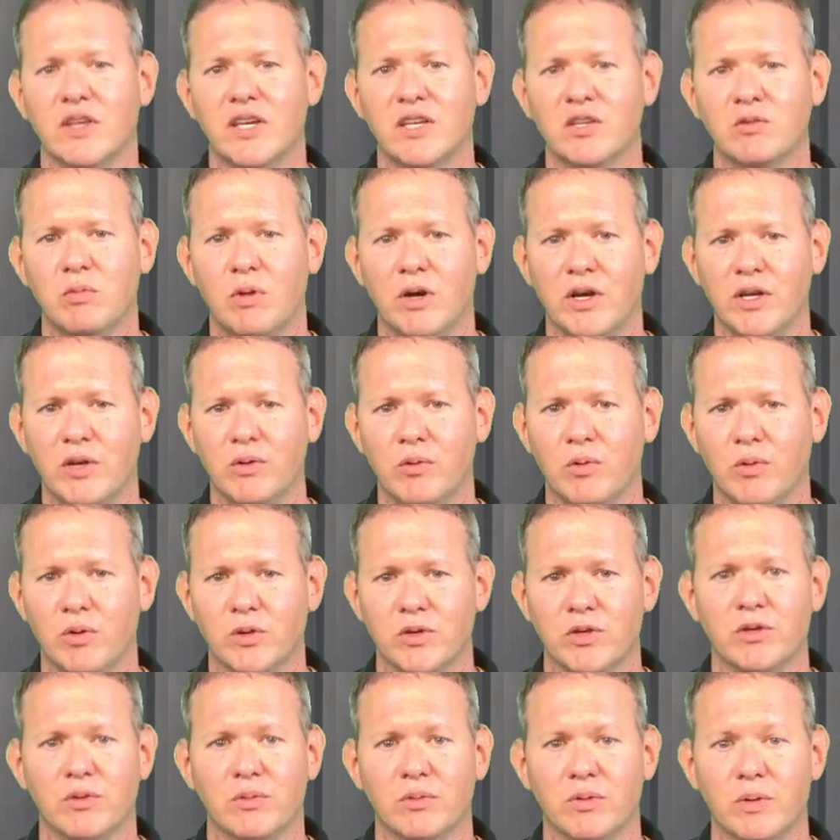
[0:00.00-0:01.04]
So that's why you
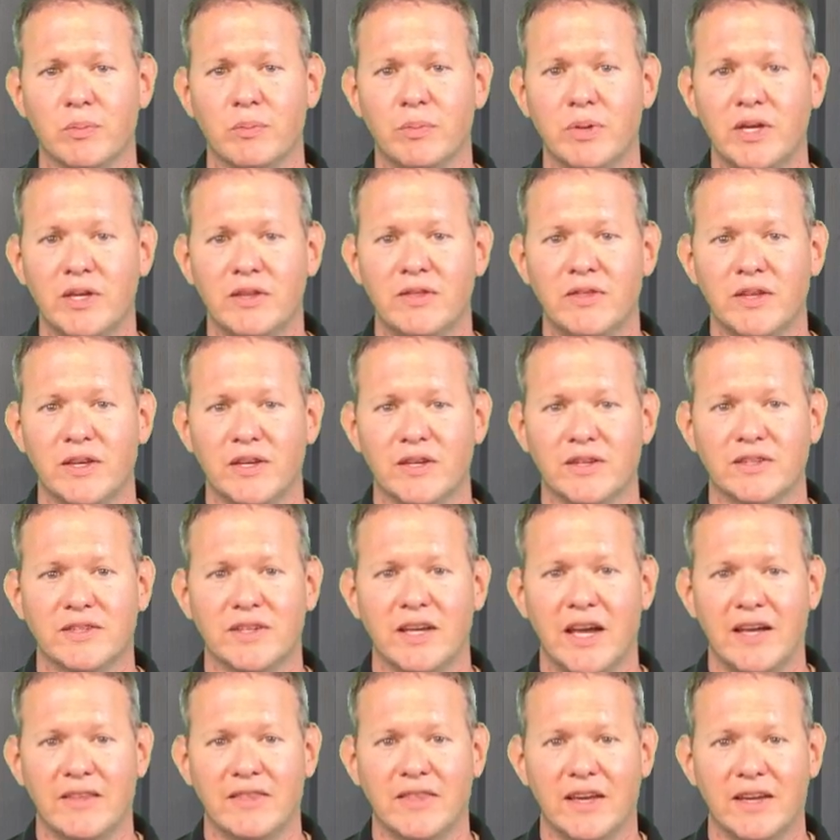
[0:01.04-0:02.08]
want to repeat
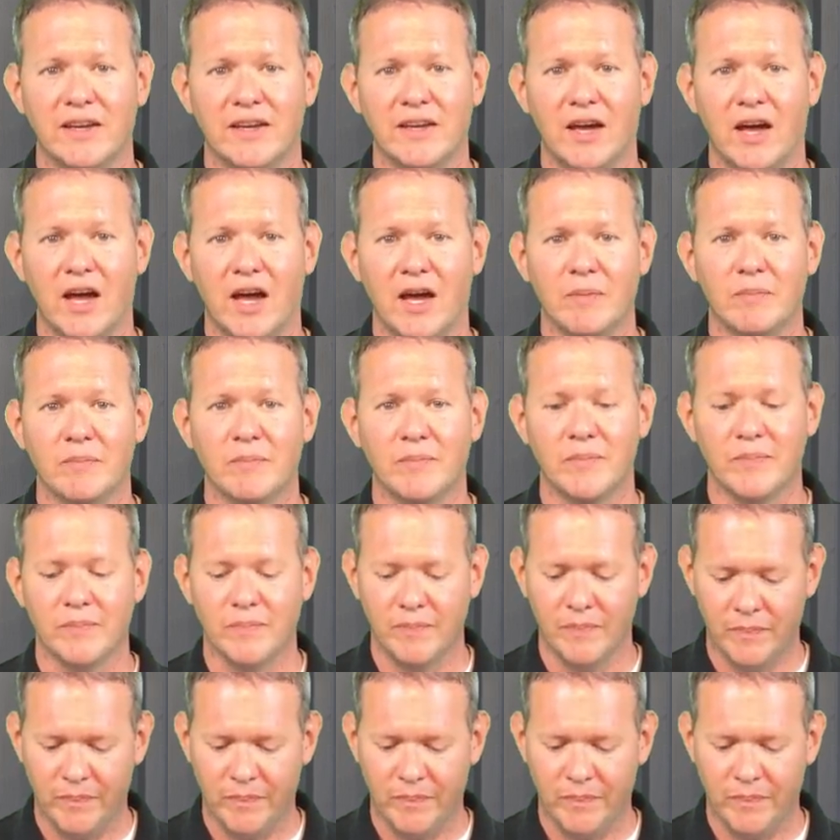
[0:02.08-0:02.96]
this at that time.